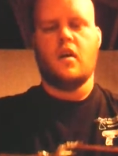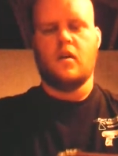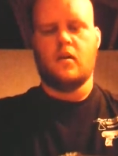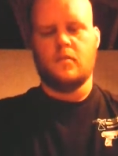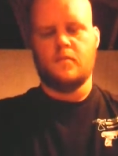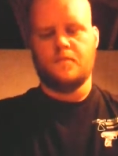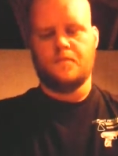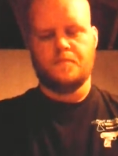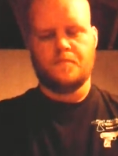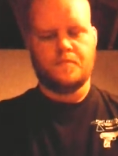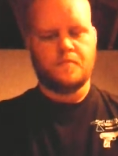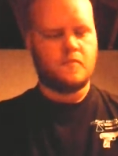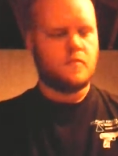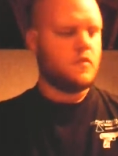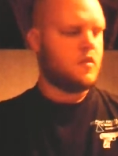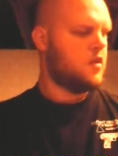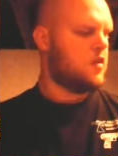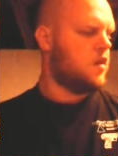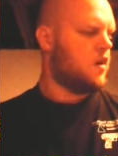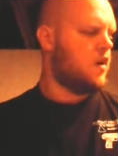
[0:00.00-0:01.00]
Um,
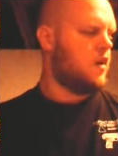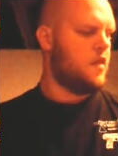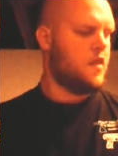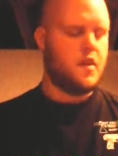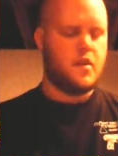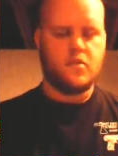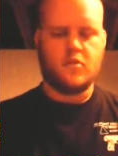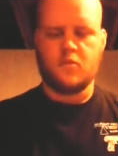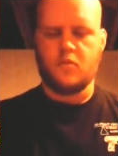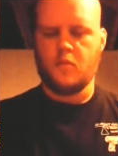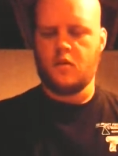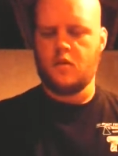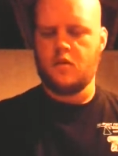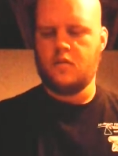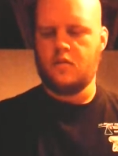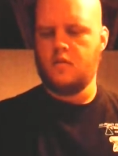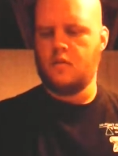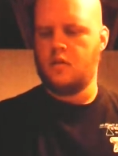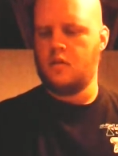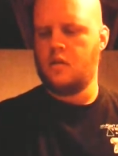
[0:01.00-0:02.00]
on this
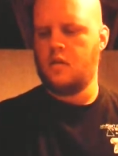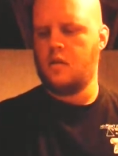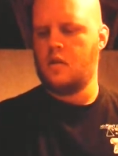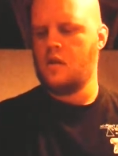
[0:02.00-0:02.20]
one,